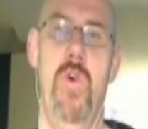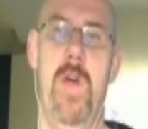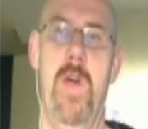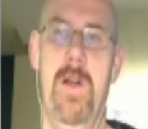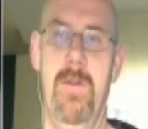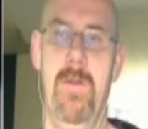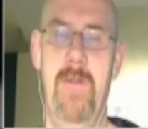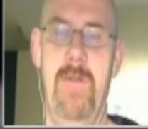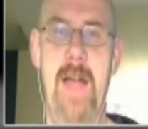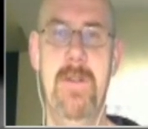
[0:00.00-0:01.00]
For
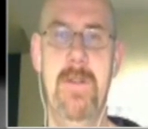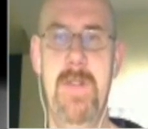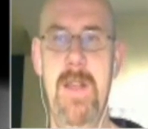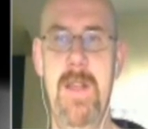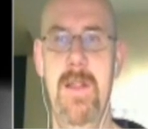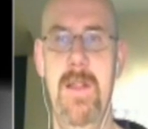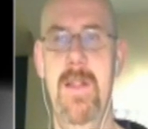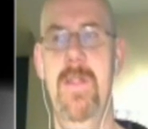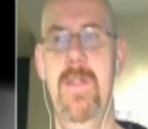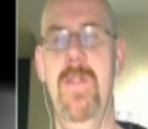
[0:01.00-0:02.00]
faculty,
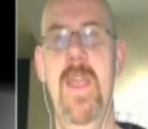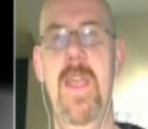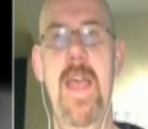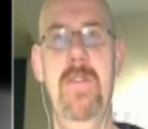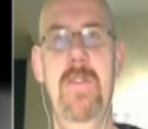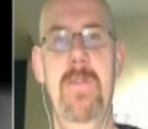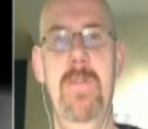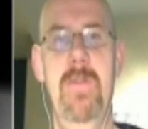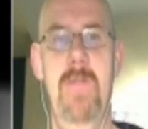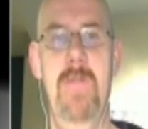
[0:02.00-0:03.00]
they have
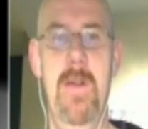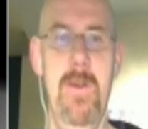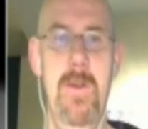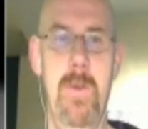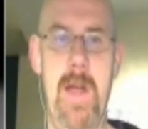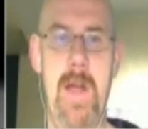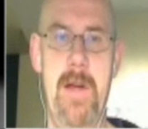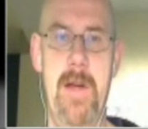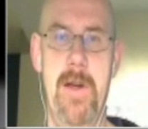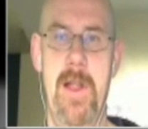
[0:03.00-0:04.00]
to be very
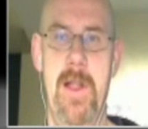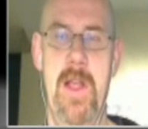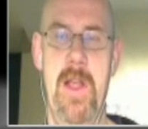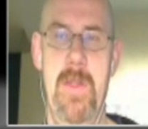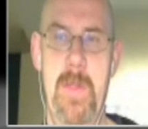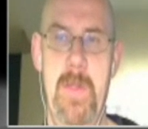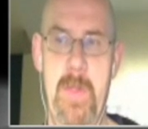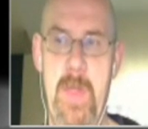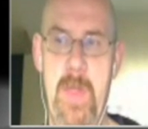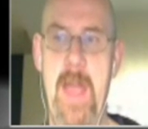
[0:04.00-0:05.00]
aware
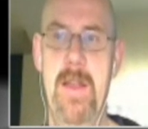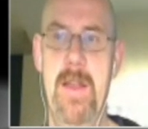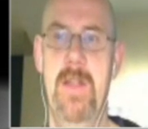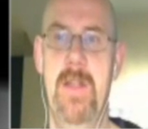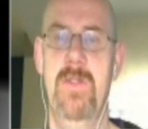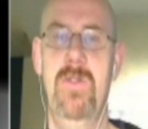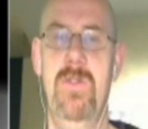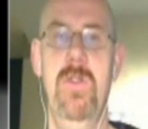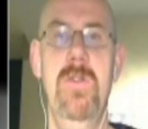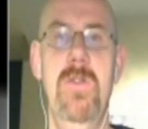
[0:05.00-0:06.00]
that
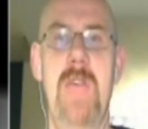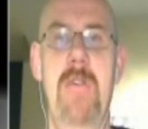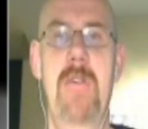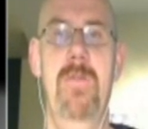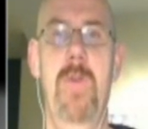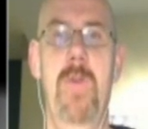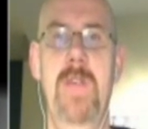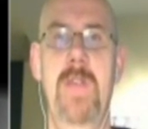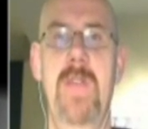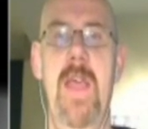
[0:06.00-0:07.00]
students have a
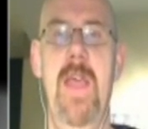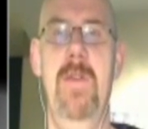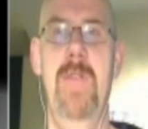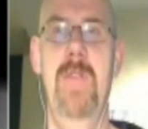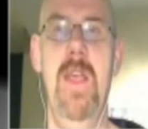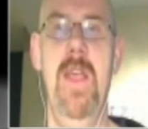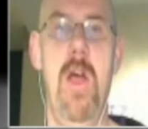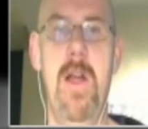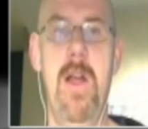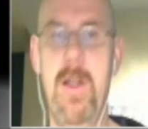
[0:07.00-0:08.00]
voice and they
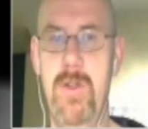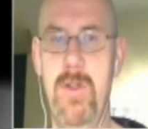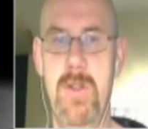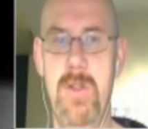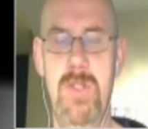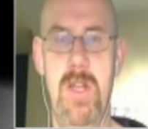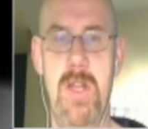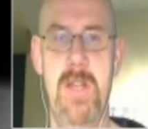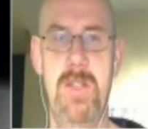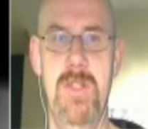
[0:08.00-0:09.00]
are a good
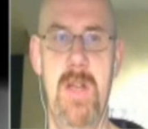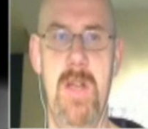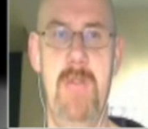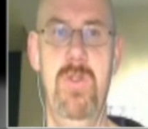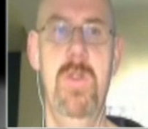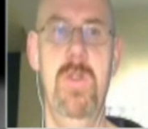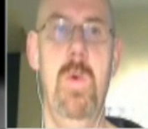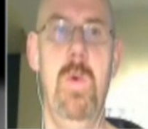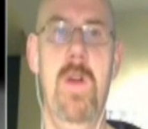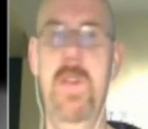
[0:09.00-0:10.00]
judge of
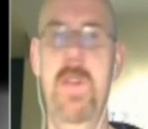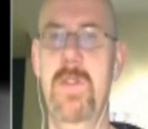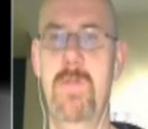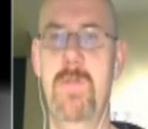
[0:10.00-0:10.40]
good quality